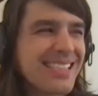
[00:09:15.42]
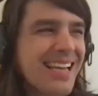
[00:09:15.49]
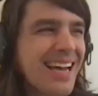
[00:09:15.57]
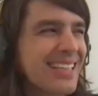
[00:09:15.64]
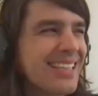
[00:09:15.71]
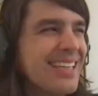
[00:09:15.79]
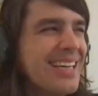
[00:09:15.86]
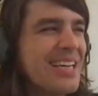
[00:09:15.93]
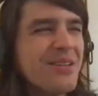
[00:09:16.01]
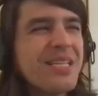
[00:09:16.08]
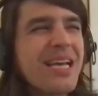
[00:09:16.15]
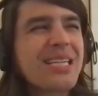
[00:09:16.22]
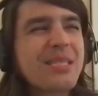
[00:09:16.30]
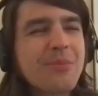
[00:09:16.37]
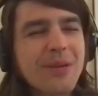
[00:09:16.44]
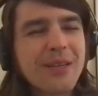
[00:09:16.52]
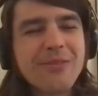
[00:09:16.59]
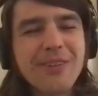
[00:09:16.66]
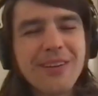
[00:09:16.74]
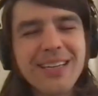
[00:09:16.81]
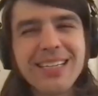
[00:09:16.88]
exactly. It was actually pretty
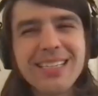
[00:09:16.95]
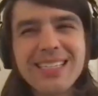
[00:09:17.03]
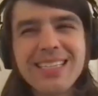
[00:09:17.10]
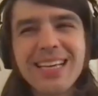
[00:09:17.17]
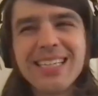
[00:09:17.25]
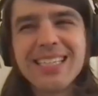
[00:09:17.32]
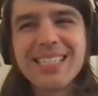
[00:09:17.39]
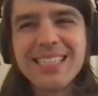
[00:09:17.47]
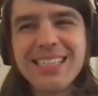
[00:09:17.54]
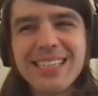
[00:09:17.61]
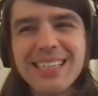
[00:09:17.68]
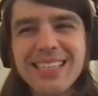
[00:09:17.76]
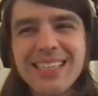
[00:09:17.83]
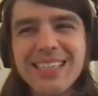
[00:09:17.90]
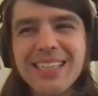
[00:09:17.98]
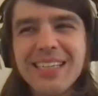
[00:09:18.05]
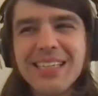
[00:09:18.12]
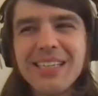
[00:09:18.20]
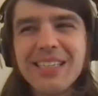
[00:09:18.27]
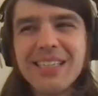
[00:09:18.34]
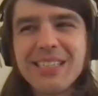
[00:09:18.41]
funny on set.
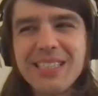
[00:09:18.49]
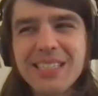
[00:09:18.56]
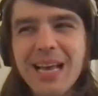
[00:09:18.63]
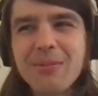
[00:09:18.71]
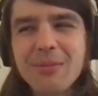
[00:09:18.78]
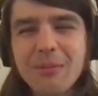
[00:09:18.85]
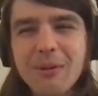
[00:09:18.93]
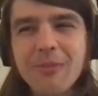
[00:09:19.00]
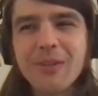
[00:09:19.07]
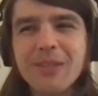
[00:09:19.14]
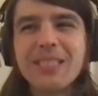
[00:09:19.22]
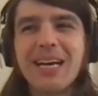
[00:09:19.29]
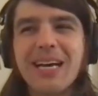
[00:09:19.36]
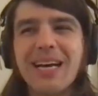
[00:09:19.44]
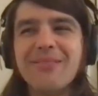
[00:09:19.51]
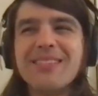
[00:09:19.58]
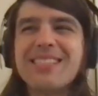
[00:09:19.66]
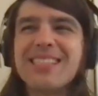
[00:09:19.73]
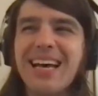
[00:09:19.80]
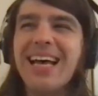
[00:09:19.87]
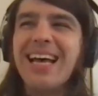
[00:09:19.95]
She slapped him a few
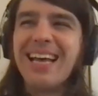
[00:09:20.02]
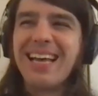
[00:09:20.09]
times,